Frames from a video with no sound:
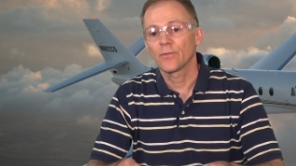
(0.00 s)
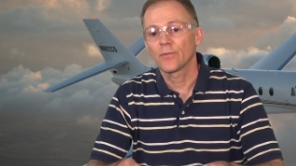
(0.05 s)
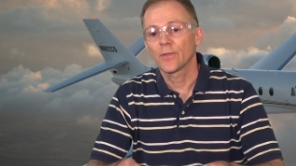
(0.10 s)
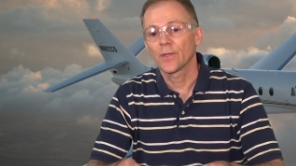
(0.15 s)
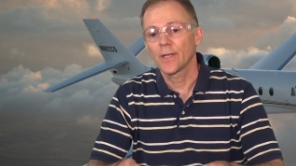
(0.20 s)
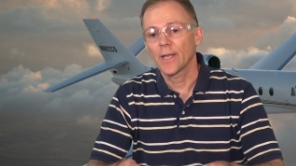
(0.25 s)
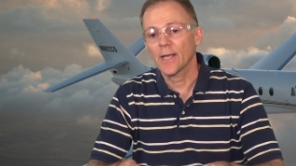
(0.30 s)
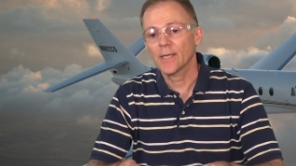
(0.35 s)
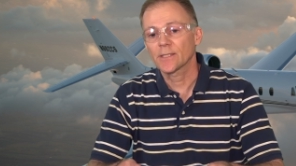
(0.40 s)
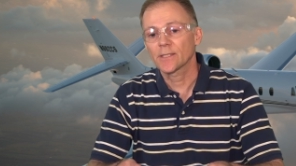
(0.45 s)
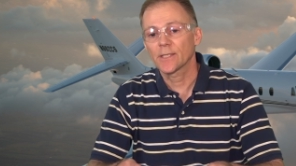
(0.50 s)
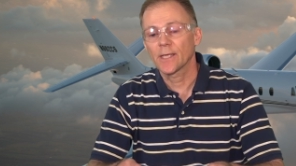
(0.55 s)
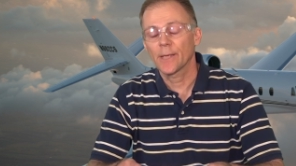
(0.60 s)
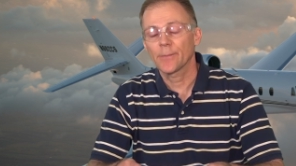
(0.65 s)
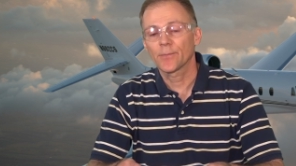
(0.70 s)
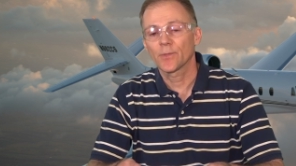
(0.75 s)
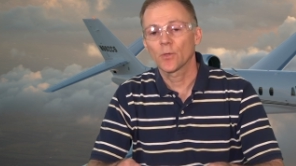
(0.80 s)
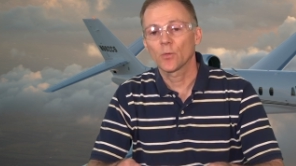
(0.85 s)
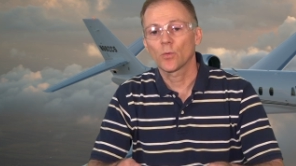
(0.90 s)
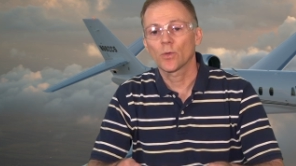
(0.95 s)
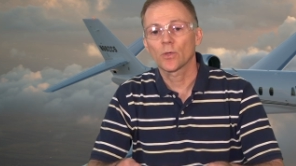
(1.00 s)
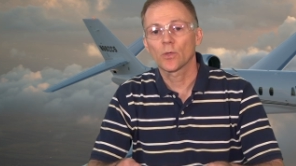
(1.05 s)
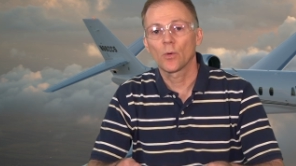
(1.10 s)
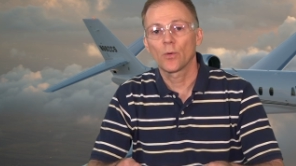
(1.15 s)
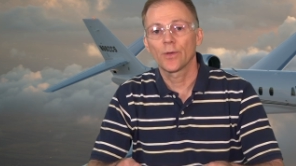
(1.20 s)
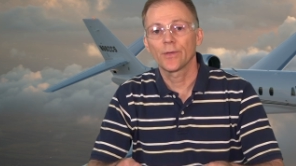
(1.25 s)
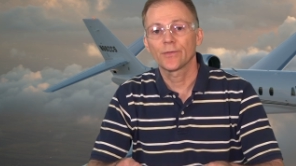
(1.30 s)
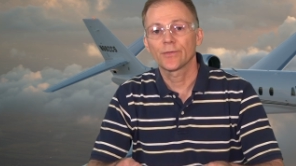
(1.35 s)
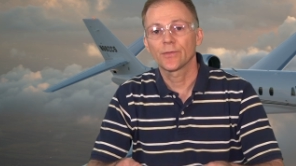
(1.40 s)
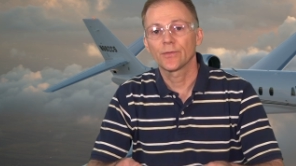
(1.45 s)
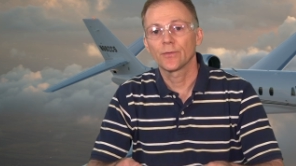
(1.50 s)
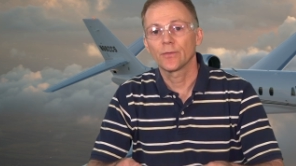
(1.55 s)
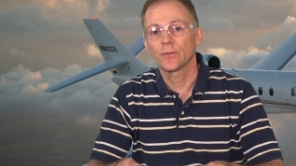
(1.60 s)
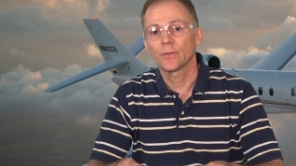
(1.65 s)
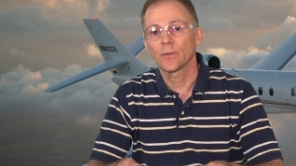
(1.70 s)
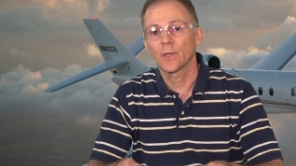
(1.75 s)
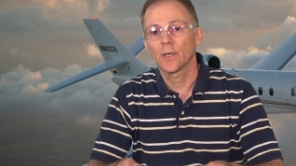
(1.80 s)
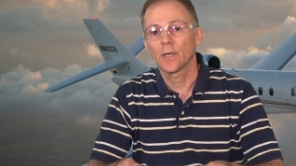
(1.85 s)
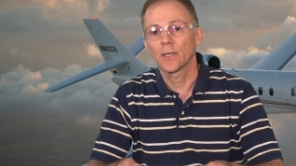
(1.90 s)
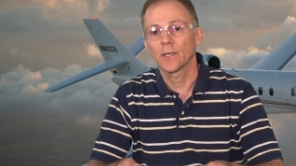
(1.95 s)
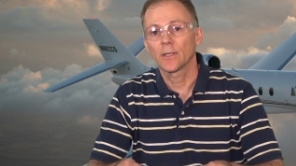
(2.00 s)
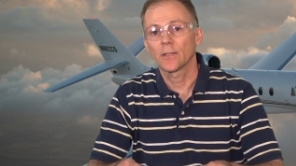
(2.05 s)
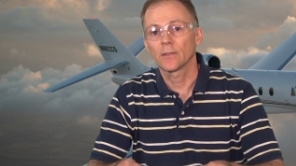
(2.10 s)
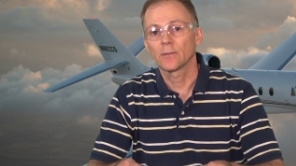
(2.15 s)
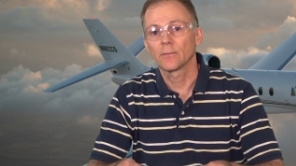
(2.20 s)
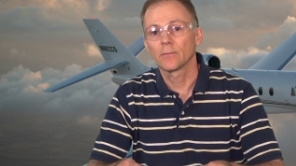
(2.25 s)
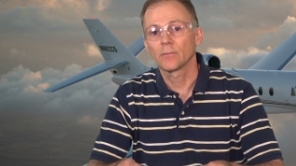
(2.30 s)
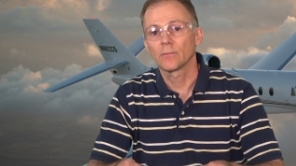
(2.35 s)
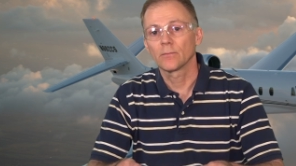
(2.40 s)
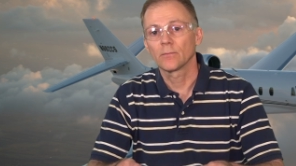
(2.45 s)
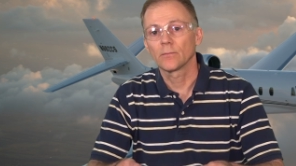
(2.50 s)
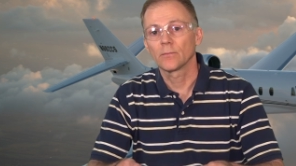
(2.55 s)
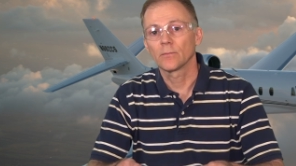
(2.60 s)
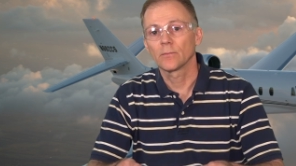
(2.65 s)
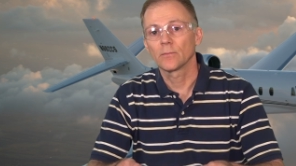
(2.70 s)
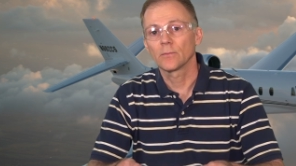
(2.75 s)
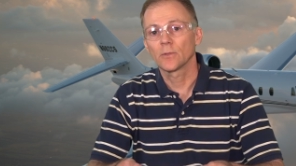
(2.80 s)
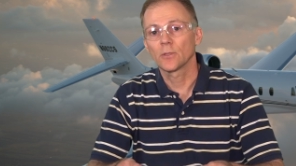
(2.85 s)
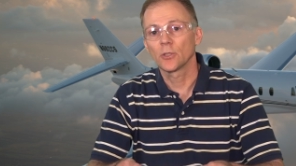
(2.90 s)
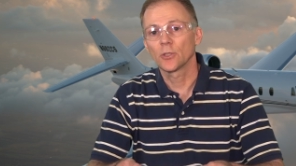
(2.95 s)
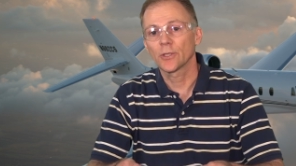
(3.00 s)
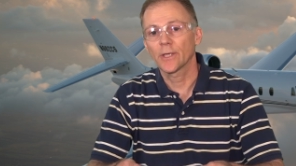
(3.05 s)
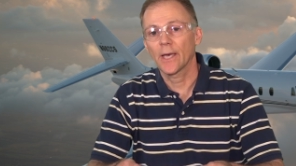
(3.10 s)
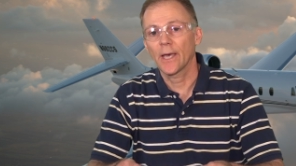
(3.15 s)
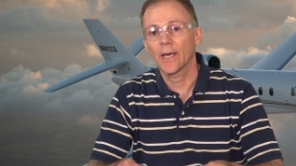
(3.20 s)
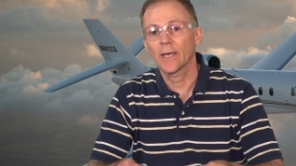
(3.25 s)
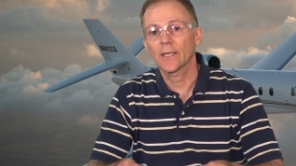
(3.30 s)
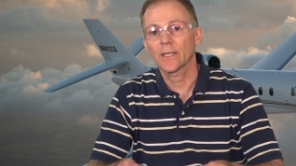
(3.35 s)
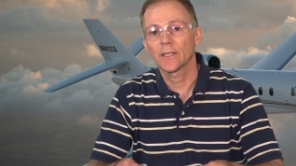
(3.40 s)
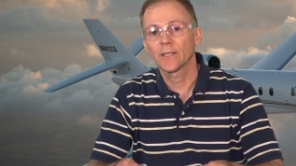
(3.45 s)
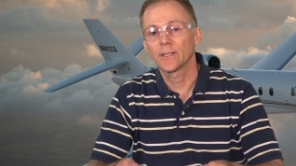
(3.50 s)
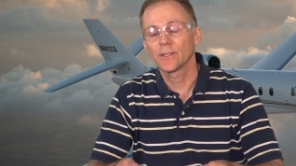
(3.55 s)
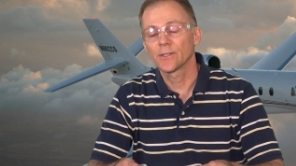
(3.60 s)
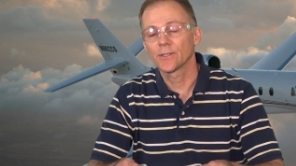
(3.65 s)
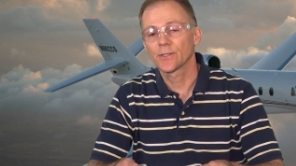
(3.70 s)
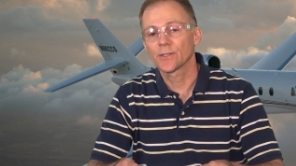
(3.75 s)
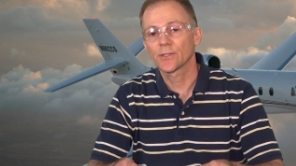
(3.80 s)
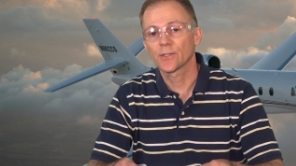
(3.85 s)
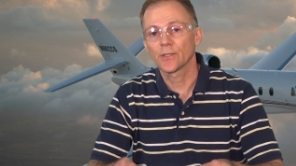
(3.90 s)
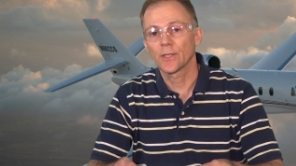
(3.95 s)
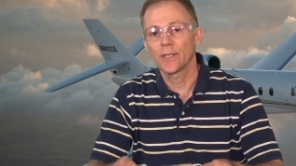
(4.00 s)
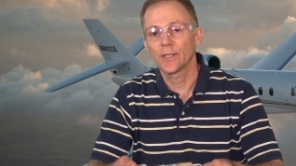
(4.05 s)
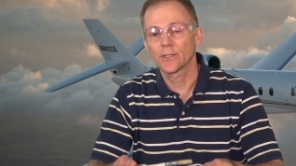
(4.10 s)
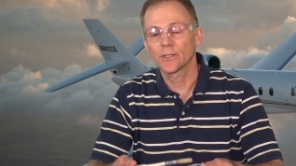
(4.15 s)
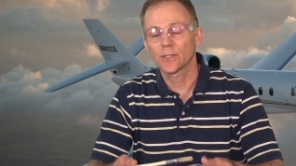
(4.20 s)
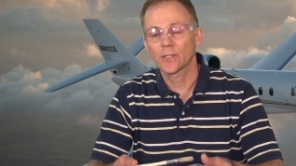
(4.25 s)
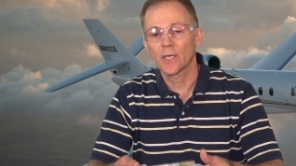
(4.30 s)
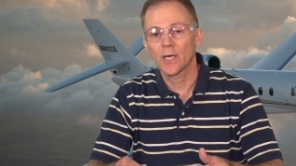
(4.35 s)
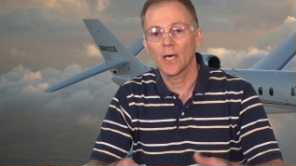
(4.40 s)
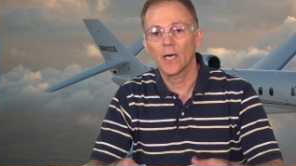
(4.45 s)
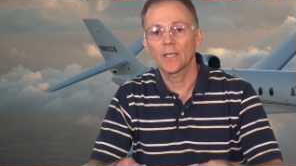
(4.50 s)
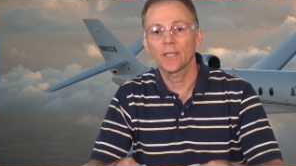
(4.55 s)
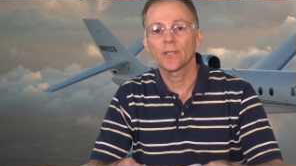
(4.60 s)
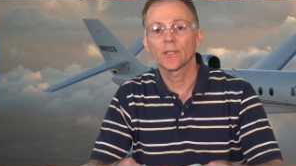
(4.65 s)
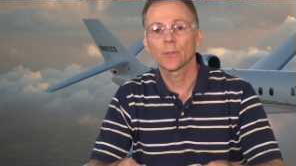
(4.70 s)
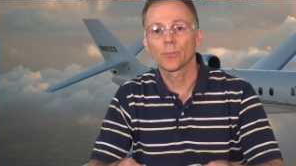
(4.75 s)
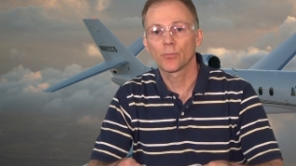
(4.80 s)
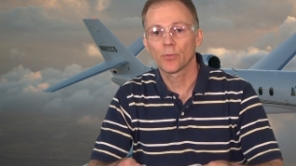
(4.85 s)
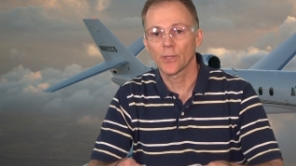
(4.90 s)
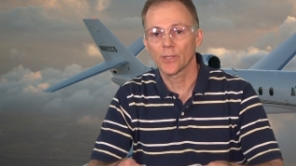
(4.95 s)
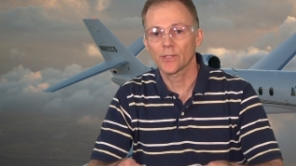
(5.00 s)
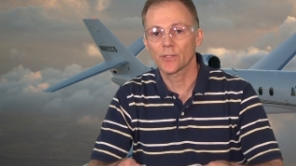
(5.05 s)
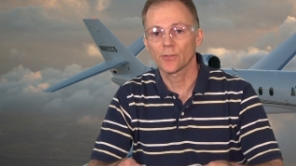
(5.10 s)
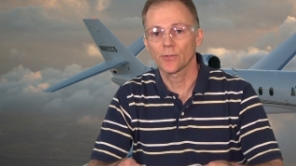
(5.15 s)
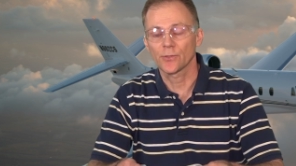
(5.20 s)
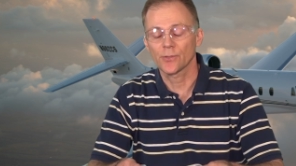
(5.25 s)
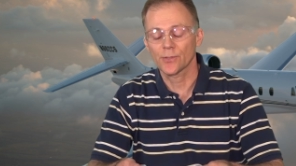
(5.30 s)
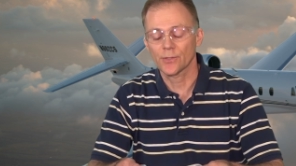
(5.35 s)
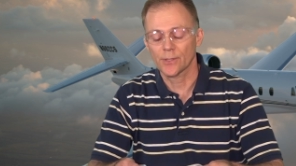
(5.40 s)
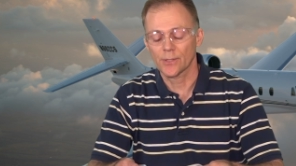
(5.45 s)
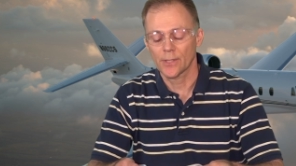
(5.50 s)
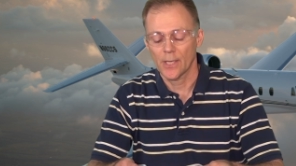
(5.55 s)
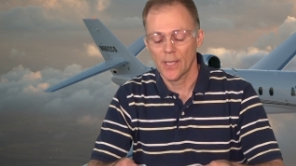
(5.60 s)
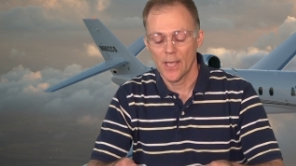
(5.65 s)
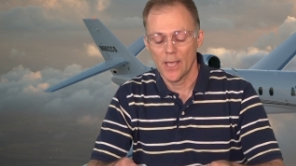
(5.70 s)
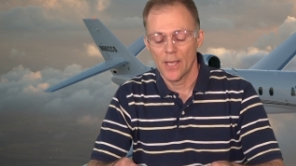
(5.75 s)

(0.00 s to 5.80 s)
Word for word: the next step that we're going to uh, look at is, is cutting the bristles.